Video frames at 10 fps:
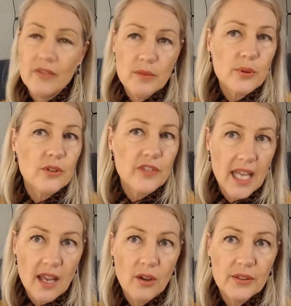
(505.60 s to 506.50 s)
of
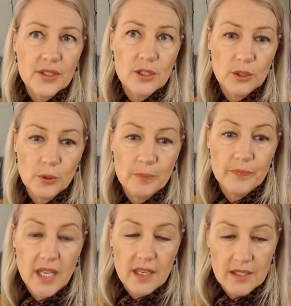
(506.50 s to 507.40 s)
improving health too.
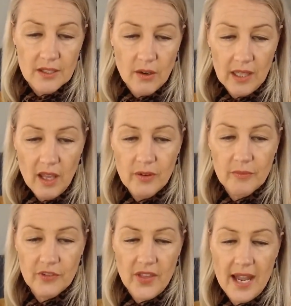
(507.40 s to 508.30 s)
So I love
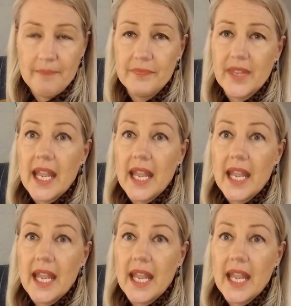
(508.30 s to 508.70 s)
them for that.